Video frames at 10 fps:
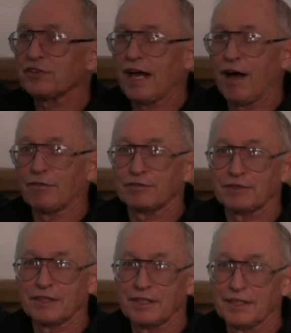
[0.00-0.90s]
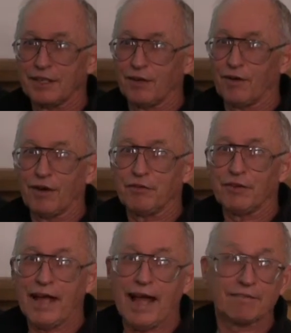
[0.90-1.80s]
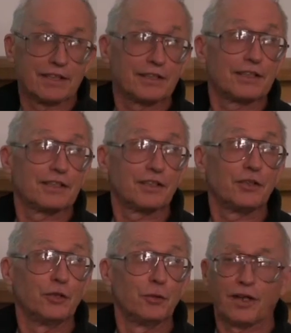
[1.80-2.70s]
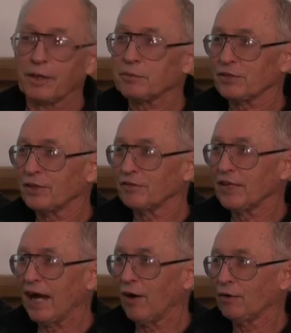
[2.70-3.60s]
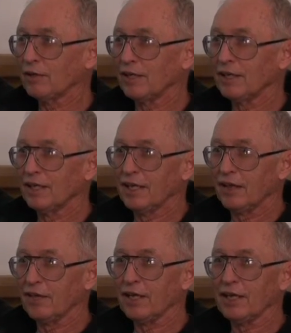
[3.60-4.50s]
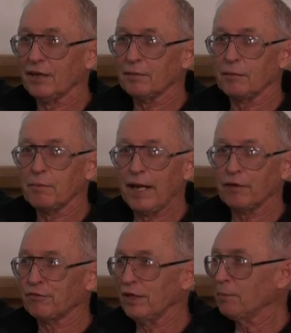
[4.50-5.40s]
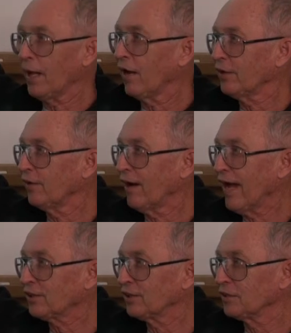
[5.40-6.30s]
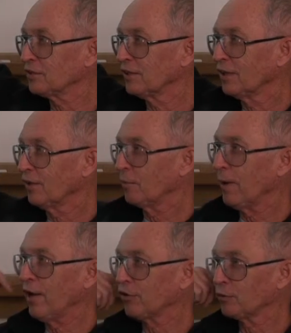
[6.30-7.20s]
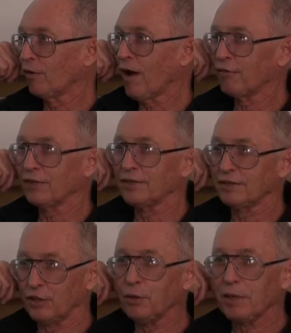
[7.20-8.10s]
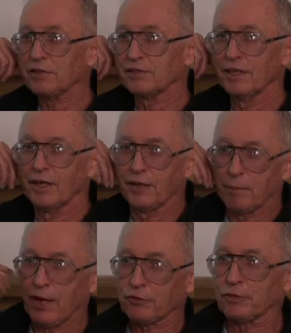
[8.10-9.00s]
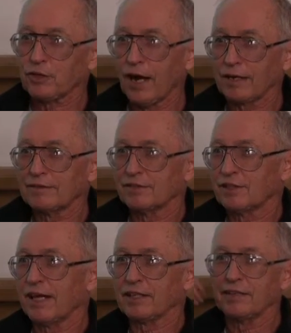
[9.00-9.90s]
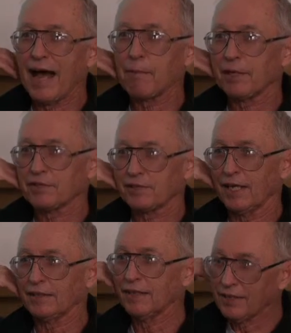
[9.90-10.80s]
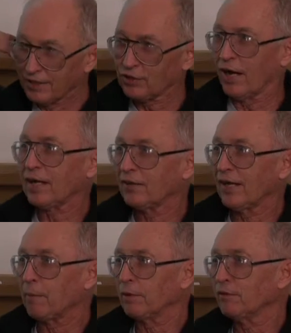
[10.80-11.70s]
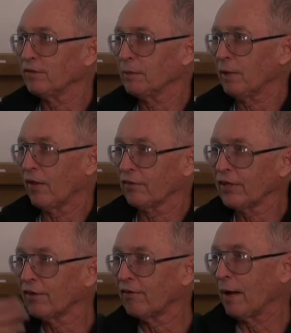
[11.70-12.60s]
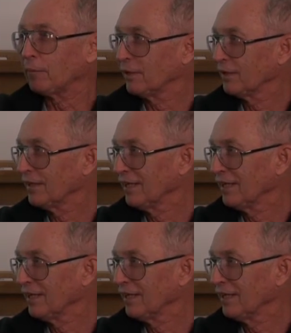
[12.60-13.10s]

yourself, or if you haven't, you will observe now that in male-female interactions, the males will often, humans, the males will talk, it's like a dominance thing, talk on top of the female. They'll interrupt.